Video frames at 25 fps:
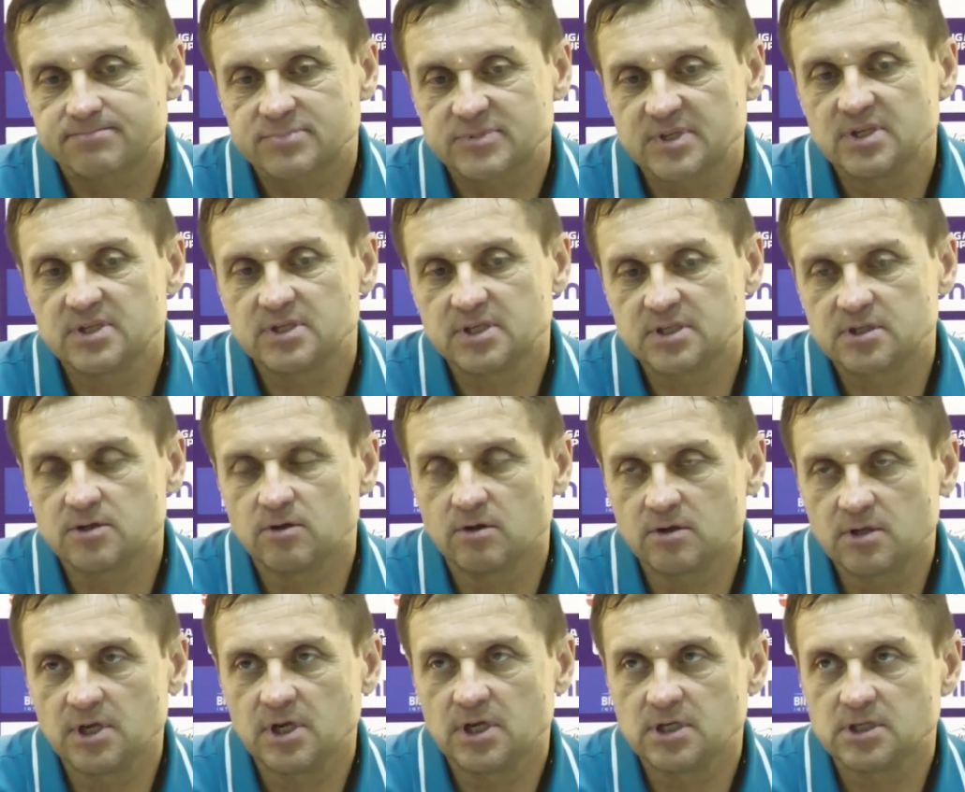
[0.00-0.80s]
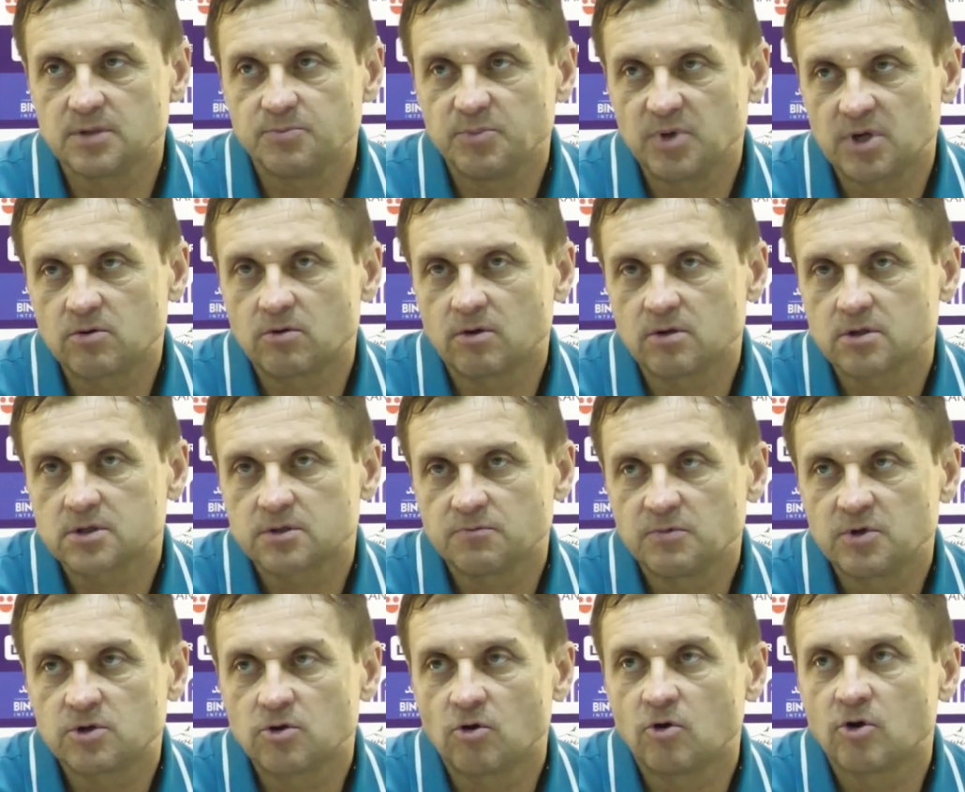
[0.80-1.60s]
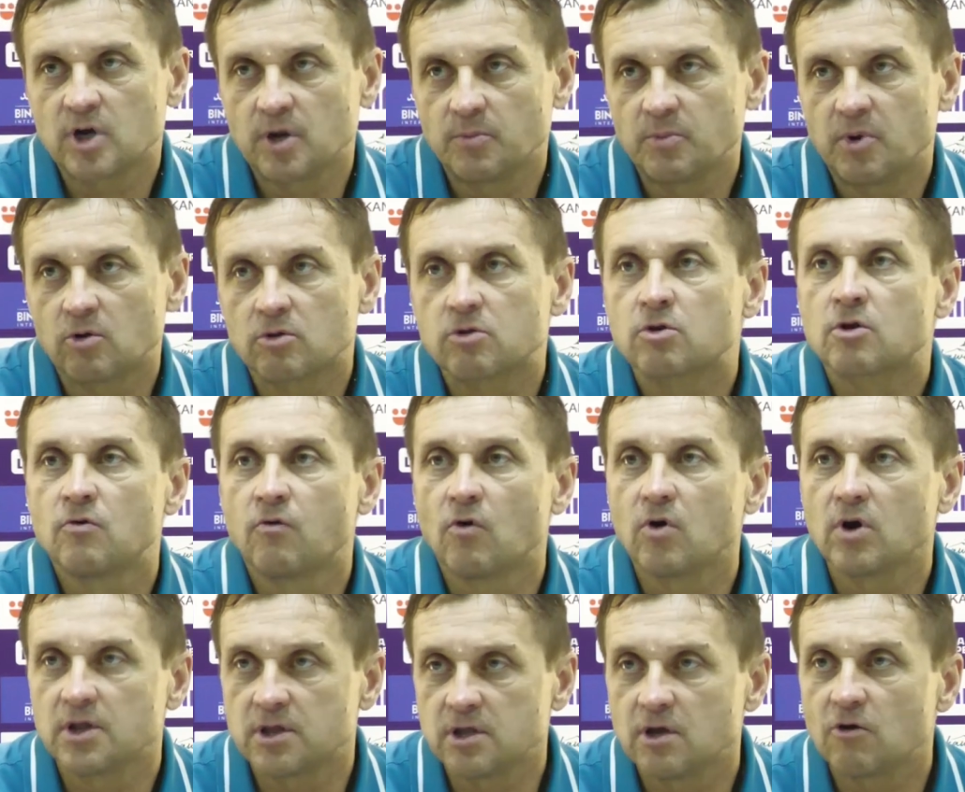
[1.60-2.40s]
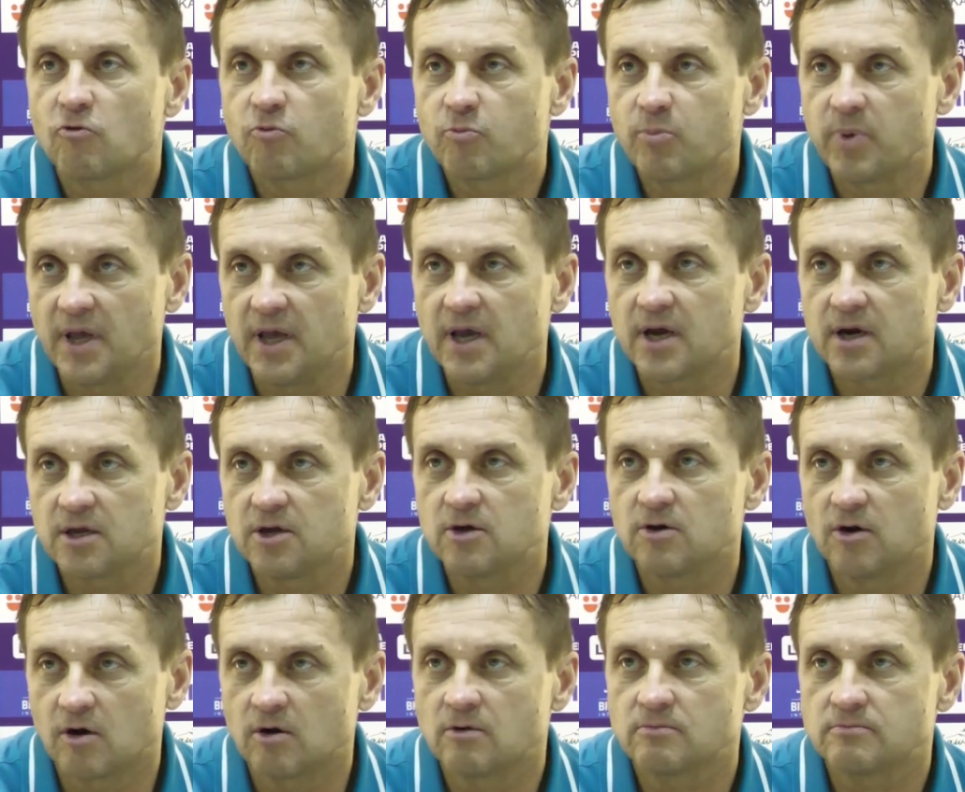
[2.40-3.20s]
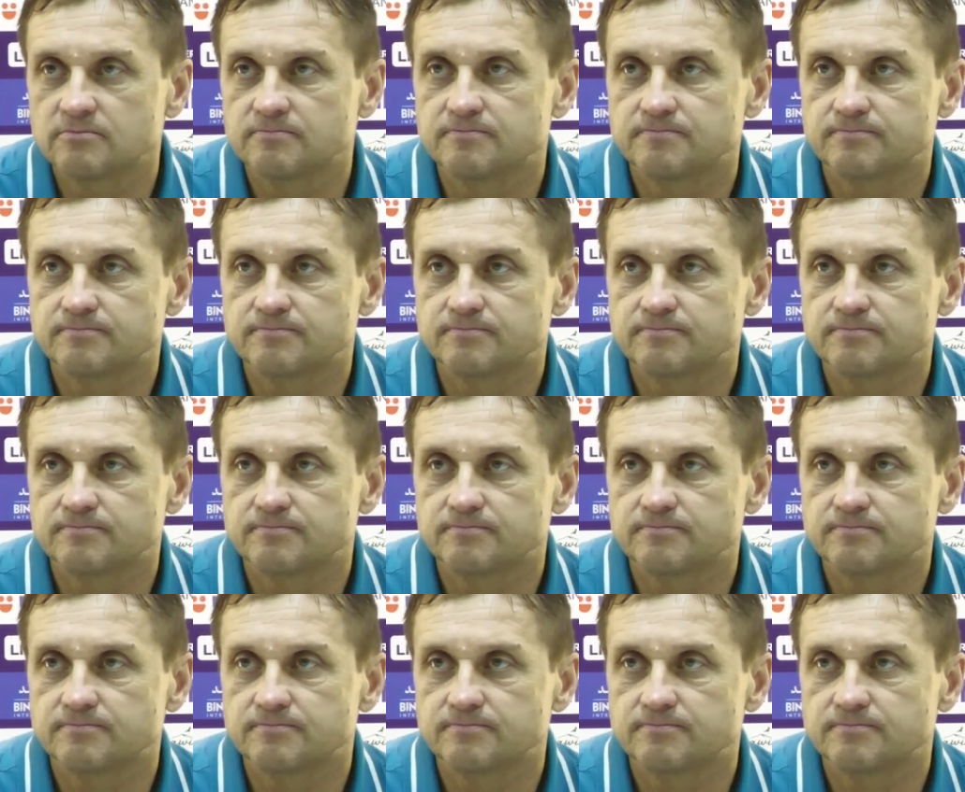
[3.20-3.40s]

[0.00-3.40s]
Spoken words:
This is not easy because we talk about quality of player, you know.